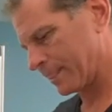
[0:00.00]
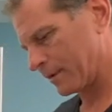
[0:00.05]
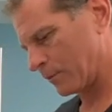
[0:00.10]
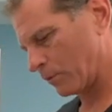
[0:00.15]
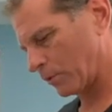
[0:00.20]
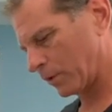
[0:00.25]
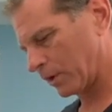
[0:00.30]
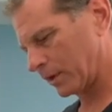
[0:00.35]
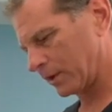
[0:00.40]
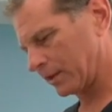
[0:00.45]

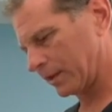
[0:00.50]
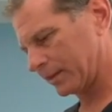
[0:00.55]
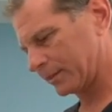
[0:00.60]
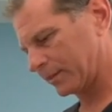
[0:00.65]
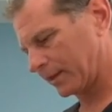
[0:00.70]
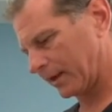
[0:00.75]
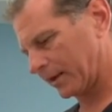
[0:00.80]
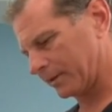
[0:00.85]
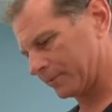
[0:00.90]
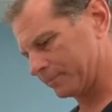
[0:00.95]
We're gonna let
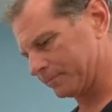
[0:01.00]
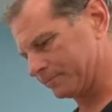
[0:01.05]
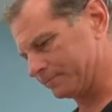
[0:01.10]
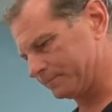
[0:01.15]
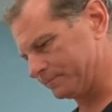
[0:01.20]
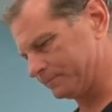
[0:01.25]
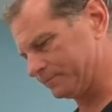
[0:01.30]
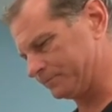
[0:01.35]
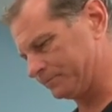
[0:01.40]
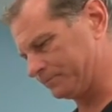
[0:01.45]
that
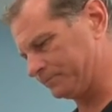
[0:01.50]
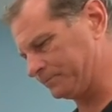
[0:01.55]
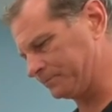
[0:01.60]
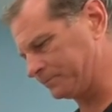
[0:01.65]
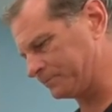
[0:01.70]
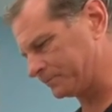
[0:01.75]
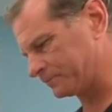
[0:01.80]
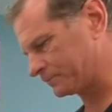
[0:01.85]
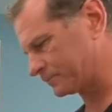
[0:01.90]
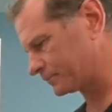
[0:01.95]

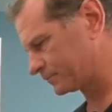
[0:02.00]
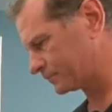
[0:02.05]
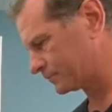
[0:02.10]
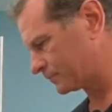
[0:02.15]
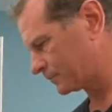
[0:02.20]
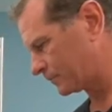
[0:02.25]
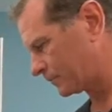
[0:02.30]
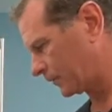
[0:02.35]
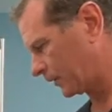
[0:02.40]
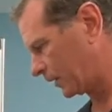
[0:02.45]

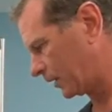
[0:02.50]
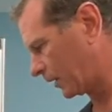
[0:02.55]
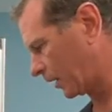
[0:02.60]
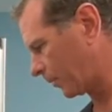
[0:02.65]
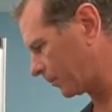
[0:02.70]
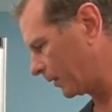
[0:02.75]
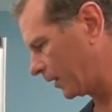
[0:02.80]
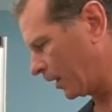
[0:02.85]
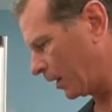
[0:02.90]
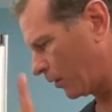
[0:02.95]
heat
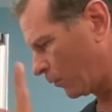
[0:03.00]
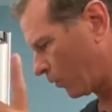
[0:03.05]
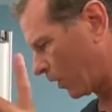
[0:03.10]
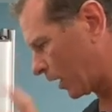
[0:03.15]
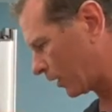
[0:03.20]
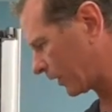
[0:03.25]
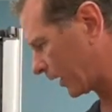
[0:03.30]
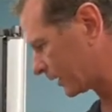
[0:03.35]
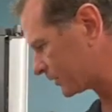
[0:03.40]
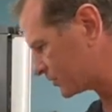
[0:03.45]
up.
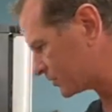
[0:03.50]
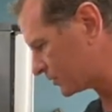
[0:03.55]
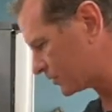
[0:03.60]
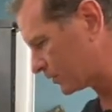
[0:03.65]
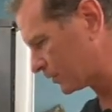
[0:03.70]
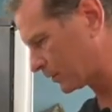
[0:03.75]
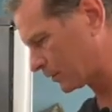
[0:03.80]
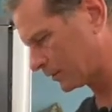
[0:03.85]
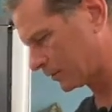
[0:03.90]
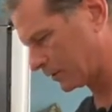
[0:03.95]
While that's
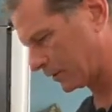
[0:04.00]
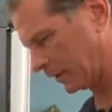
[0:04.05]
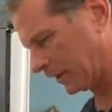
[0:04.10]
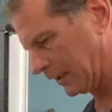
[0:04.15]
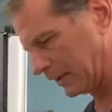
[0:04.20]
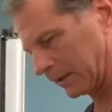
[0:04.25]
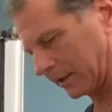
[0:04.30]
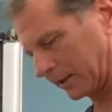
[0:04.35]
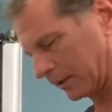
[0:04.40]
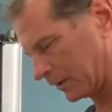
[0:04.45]

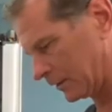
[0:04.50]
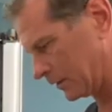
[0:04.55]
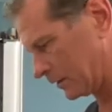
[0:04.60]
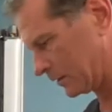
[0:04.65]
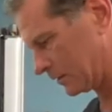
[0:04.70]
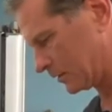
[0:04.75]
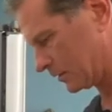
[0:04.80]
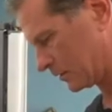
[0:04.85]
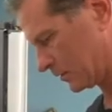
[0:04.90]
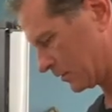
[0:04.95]
heating,
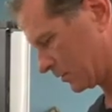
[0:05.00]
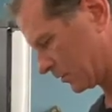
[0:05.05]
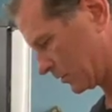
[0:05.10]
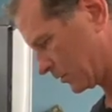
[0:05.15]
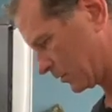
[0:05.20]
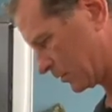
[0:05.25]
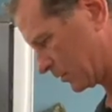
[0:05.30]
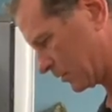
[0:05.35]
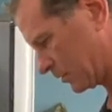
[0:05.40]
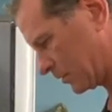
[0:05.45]

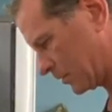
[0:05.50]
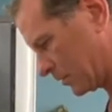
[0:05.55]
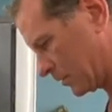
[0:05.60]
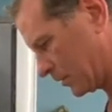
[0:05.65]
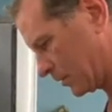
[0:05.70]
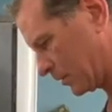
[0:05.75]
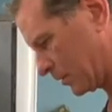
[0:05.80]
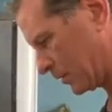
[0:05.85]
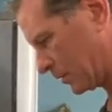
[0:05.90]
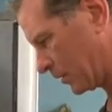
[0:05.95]
I'm
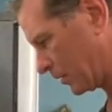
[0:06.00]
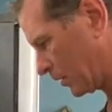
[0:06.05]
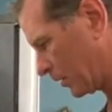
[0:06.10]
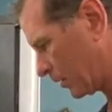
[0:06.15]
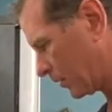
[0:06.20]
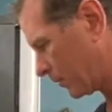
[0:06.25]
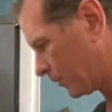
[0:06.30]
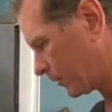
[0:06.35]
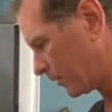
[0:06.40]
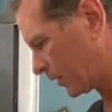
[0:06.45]

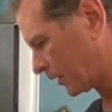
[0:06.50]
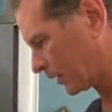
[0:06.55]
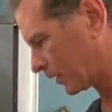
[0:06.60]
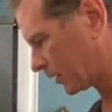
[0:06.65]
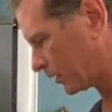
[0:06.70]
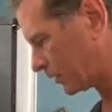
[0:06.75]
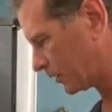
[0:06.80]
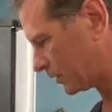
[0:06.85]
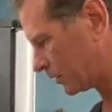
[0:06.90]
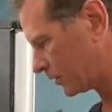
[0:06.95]
gonna
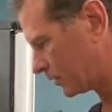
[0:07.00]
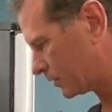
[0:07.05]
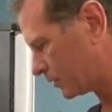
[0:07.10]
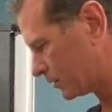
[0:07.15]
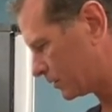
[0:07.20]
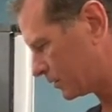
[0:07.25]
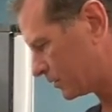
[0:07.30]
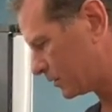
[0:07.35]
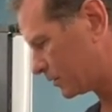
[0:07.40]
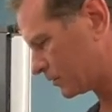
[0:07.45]

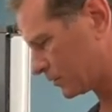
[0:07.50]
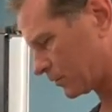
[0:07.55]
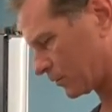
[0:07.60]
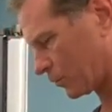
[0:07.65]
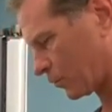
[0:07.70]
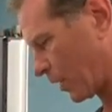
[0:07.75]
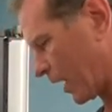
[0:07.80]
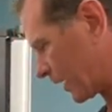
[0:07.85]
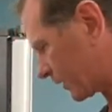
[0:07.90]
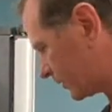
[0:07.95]

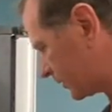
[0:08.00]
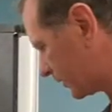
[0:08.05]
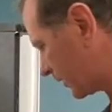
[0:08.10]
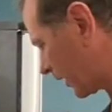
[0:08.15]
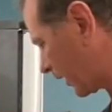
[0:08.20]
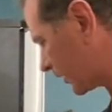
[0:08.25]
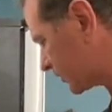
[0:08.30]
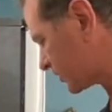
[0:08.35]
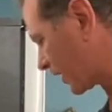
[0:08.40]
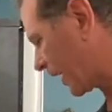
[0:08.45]
crack the
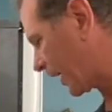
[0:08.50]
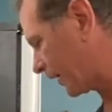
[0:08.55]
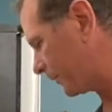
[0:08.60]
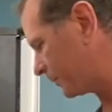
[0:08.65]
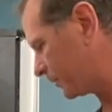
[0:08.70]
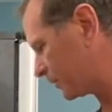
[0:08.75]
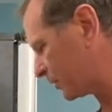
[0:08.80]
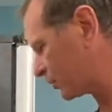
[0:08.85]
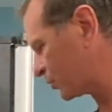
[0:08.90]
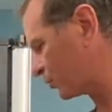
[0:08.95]
eggs.
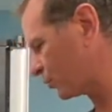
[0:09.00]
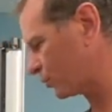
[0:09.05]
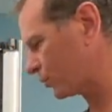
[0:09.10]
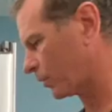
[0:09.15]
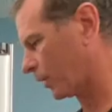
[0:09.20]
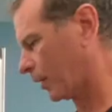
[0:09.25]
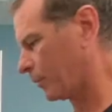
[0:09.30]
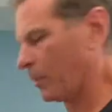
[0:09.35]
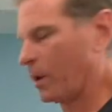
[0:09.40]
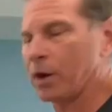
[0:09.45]
I'm
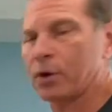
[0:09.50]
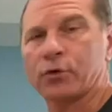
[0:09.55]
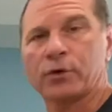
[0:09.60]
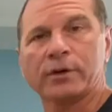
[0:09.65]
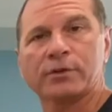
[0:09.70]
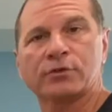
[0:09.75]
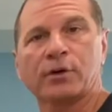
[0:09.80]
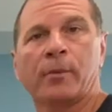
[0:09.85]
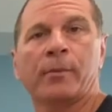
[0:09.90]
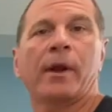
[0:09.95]

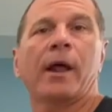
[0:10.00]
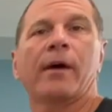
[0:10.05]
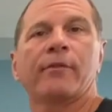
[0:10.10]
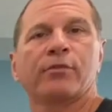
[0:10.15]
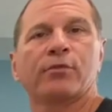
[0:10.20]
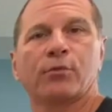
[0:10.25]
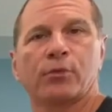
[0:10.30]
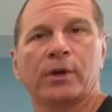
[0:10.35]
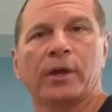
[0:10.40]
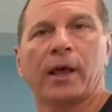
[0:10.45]
hungry, so I'm gonna have
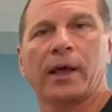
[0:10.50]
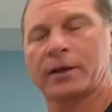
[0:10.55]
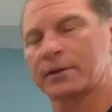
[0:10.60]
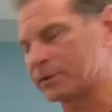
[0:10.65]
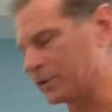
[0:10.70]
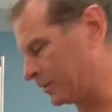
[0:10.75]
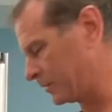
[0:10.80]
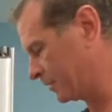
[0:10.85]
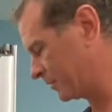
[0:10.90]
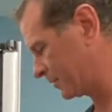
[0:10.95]
3
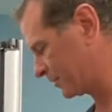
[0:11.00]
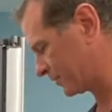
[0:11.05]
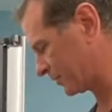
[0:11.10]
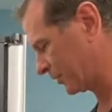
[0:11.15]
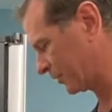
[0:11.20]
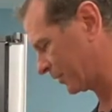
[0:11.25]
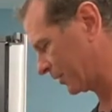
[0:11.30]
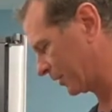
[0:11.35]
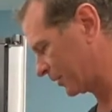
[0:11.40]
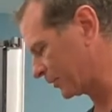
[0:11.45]
eggs.
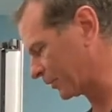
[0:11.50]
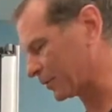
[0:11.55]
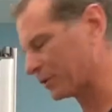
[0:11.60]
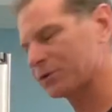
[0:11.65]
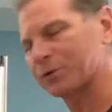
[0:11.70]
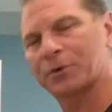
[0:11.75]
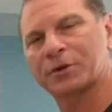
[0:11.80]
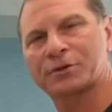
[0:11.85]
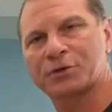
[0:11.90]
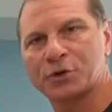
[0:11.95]
You can
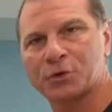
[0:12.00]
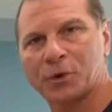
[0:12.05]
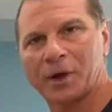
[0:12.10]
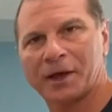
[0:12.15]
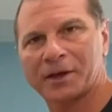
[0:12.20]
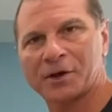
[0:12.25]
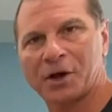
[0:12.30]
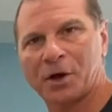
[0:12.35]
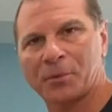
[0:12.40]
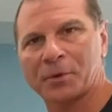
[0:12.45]
do a
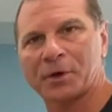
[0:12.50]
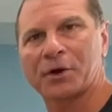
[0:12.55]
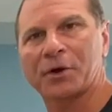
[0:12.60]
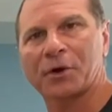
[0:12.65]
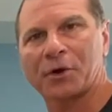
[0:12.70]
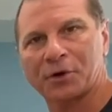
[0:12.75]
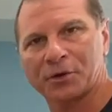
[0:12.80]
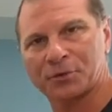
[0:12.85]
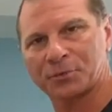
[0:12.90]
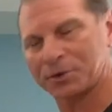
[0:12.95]
2-egg omelet
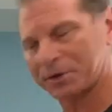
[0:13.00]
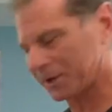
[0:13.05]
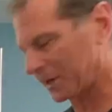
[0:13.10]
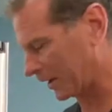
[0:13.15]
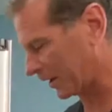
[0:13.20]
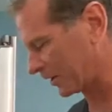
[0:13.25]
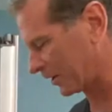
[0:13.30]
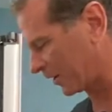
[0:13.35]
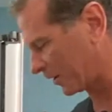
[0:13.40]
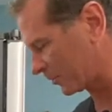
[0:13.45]
or a
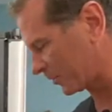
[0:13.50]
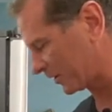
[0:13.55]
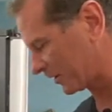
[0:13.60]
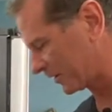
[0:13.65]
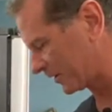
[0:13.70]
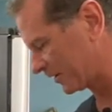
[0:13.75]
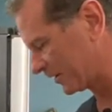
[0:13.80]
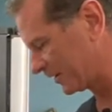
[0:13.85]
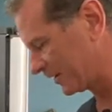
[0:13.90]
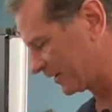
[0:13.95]
3-egg
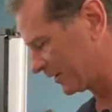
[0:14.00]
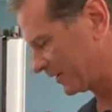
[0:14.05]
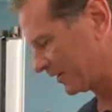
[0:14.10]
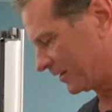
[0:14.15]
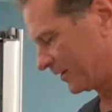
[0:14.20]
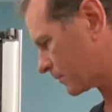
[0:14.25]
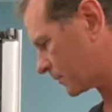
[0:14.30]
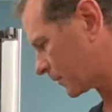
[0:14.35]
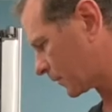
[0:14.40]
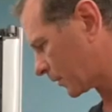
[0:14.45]
omelet.
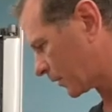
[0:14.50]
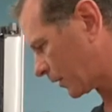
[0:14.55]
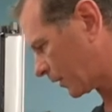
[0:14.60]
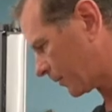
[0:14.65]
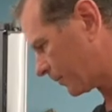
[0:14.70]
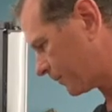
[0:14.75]
Okay.